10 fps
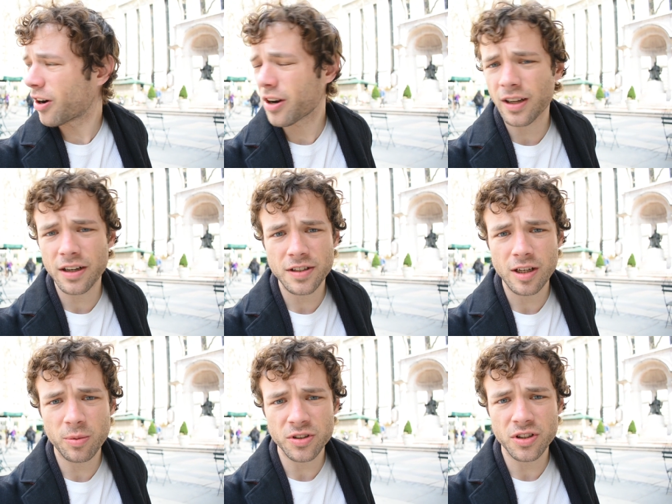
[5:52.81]
there are a lot of
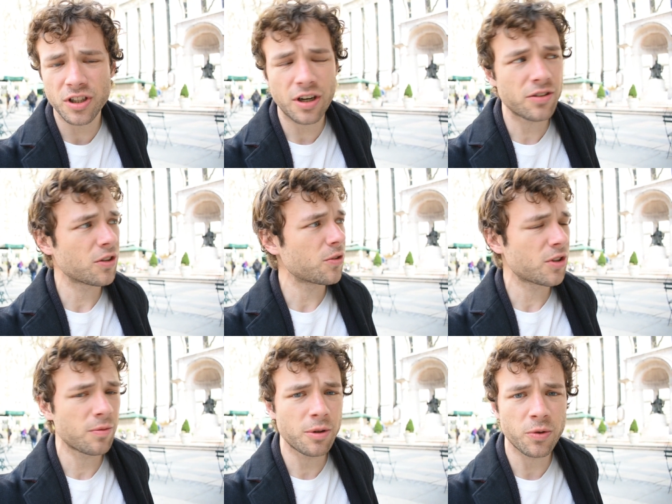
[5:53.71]
tables and chairs that you
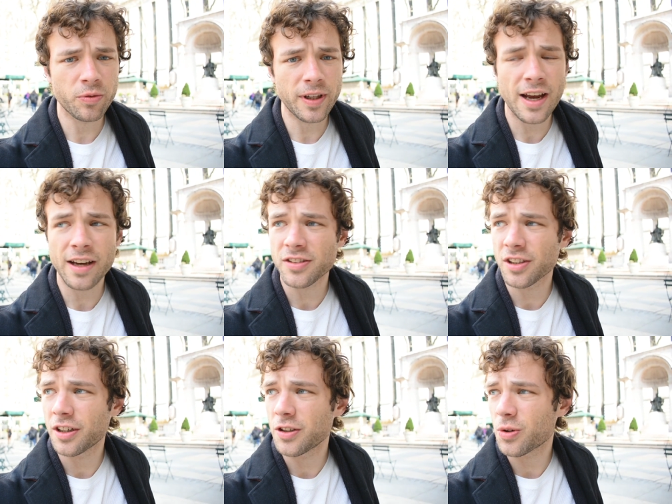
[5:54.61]
see people
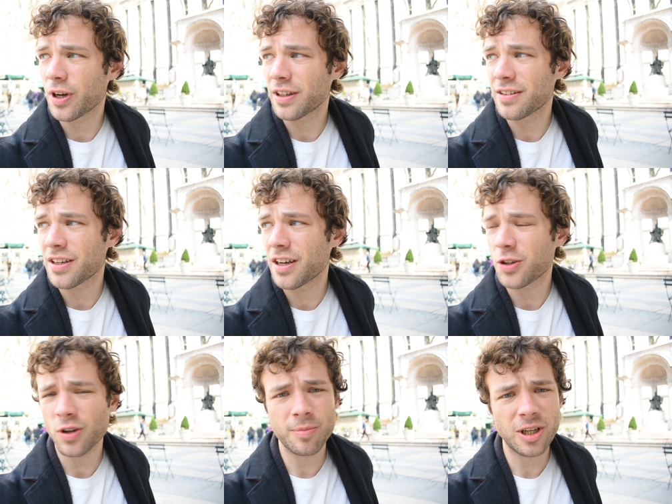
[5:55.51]
relaxing, enjoying the day,
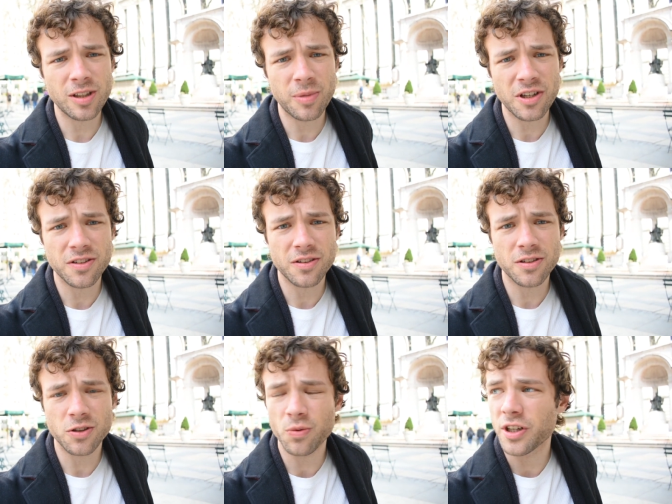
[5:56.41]
trying to make the best of the
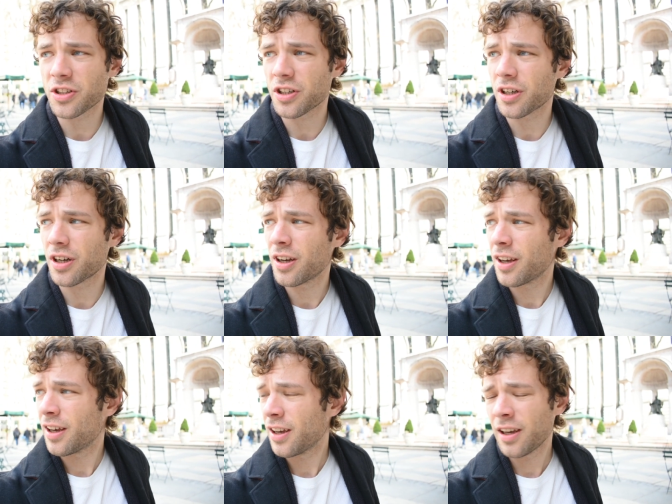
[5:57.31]

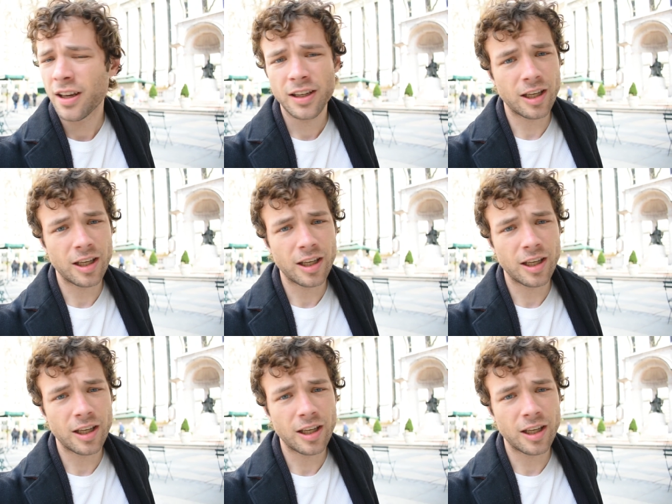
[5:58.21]
situation.